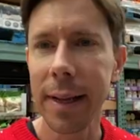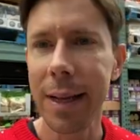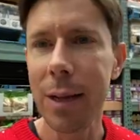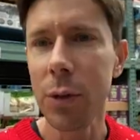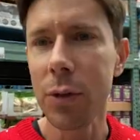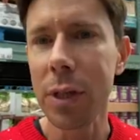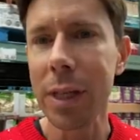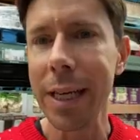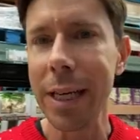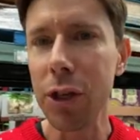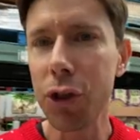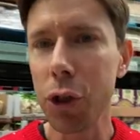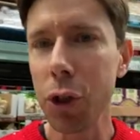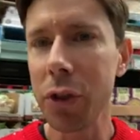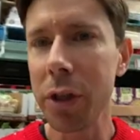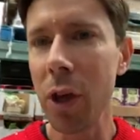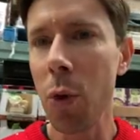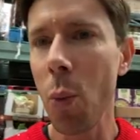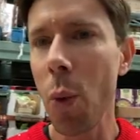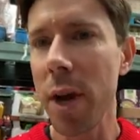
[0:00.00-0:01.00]
Here's an
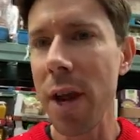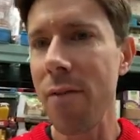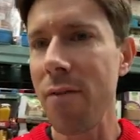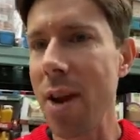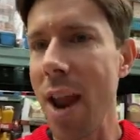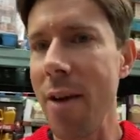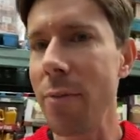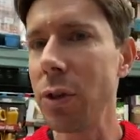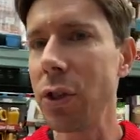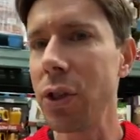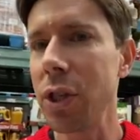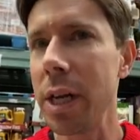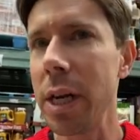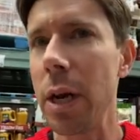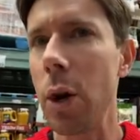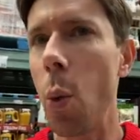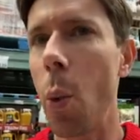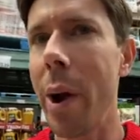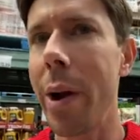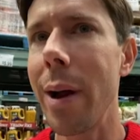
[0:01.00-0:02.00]
interesting one I've never seen
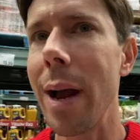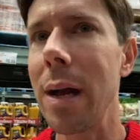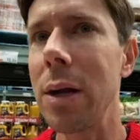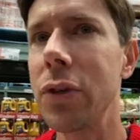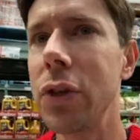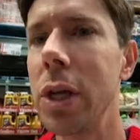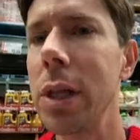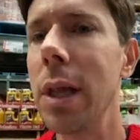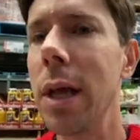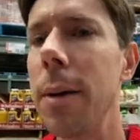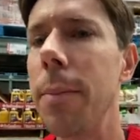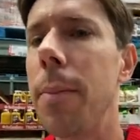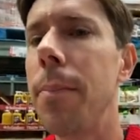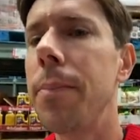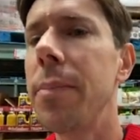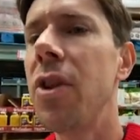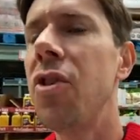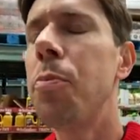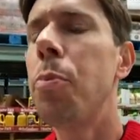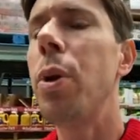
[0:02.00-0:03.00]
at a warehouse club.
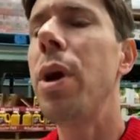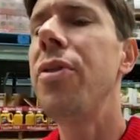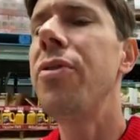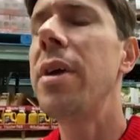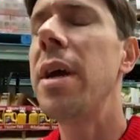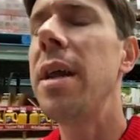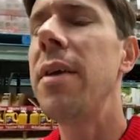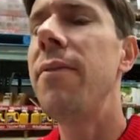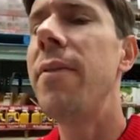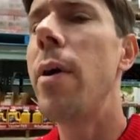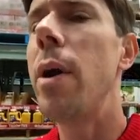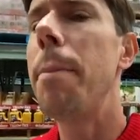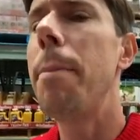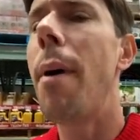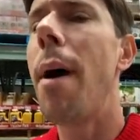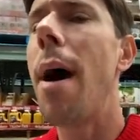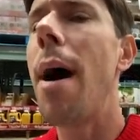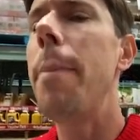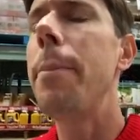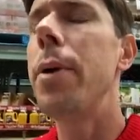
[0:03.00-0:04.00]
This brand's getting very
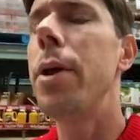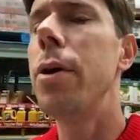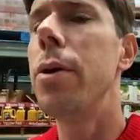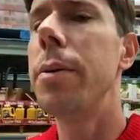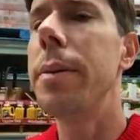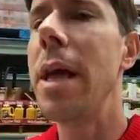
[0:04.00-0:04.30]
popular.